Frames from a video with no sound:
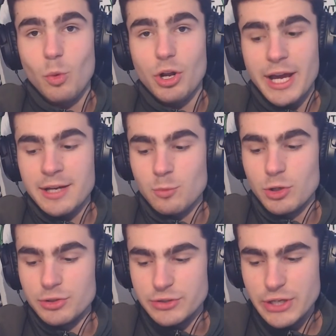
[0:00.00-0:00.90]
and
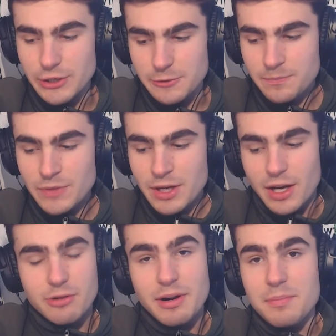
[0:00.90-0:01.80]
won 2.
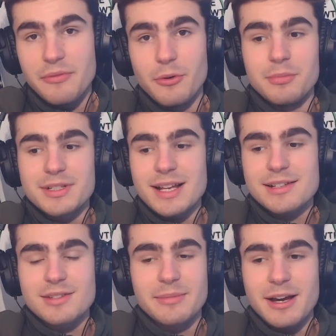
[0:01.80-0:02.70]
A great performance
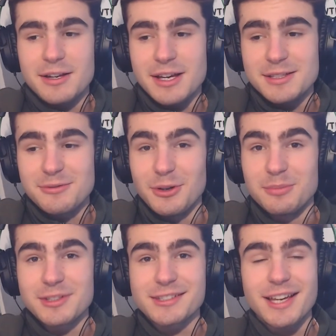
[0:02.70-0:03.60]
last time out against
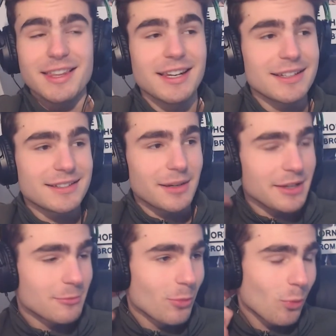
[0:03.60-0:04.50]
Fulham, to say the least. I
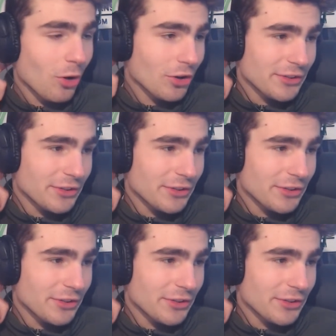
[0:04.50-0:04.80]
mean, what